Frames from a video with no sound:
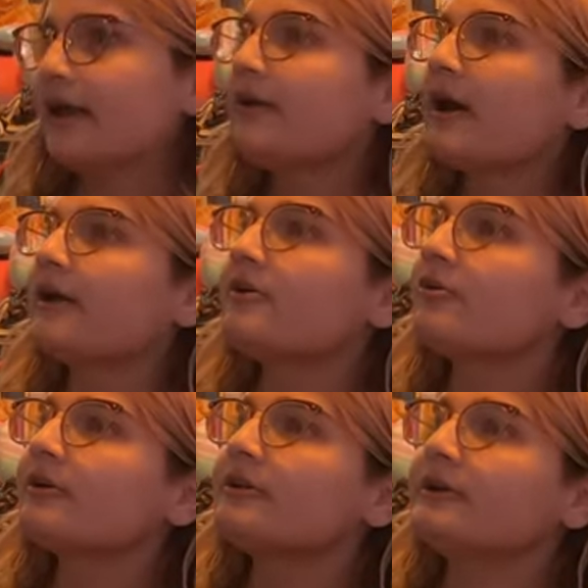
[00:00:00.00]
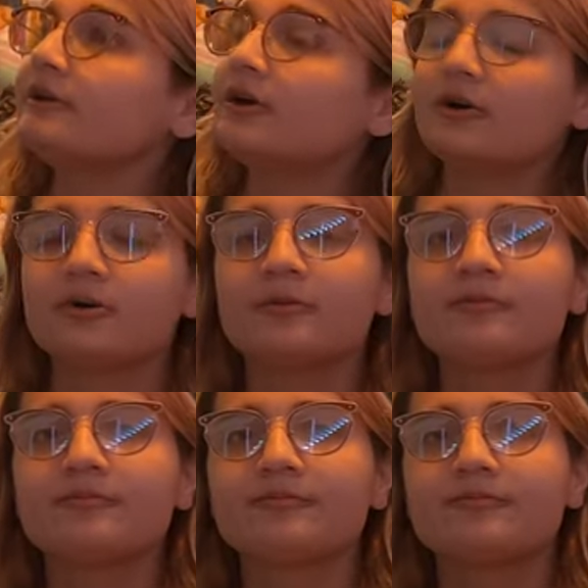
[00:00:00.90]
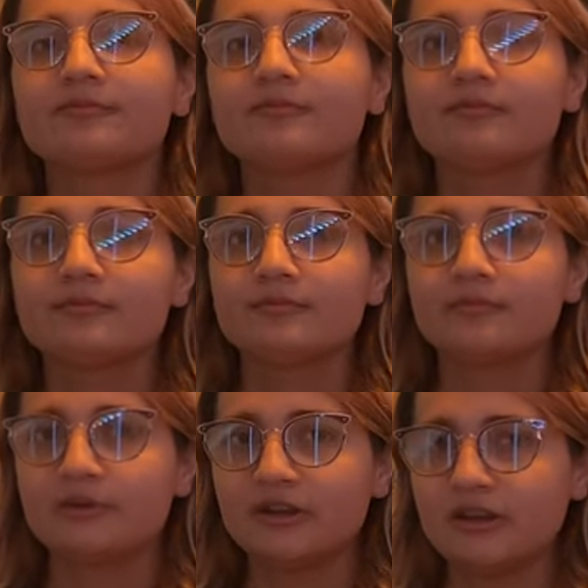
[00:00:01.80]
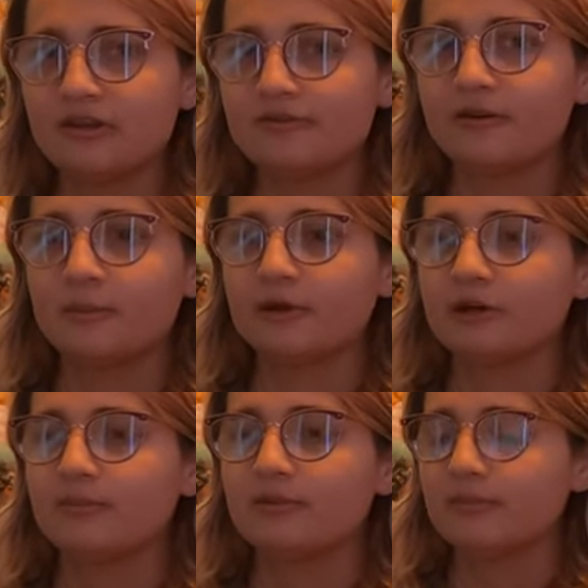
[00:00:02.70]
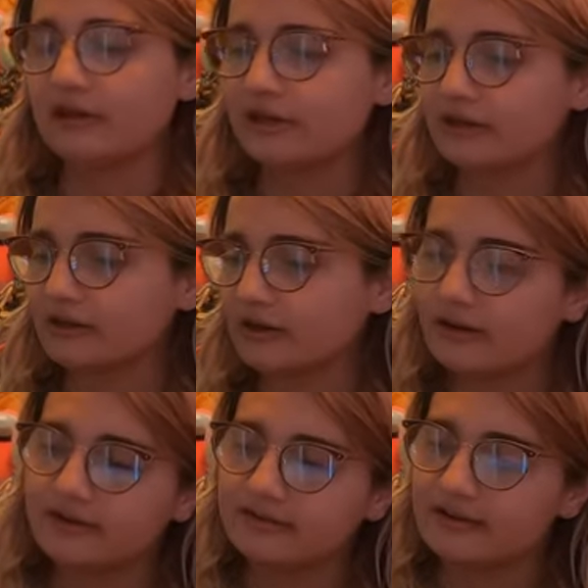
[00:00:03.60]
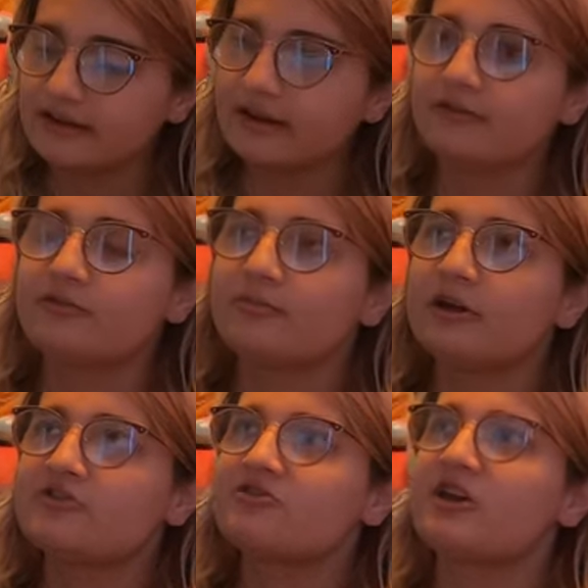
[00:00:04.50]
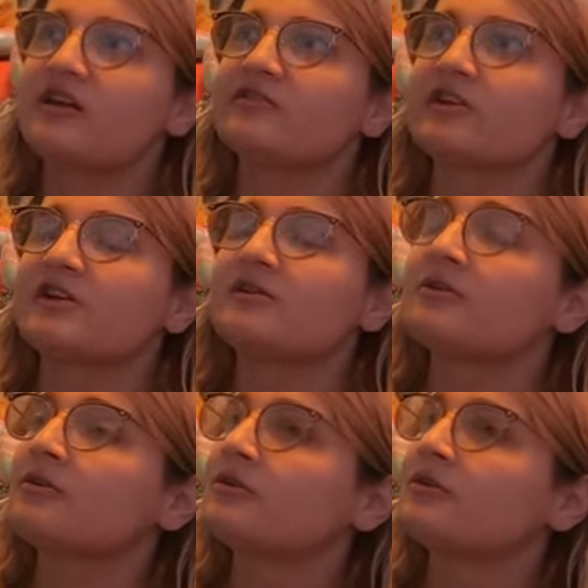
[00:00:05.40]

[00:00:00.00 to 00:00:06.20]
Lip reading: I don't really know if I'm gonna be making content as much as I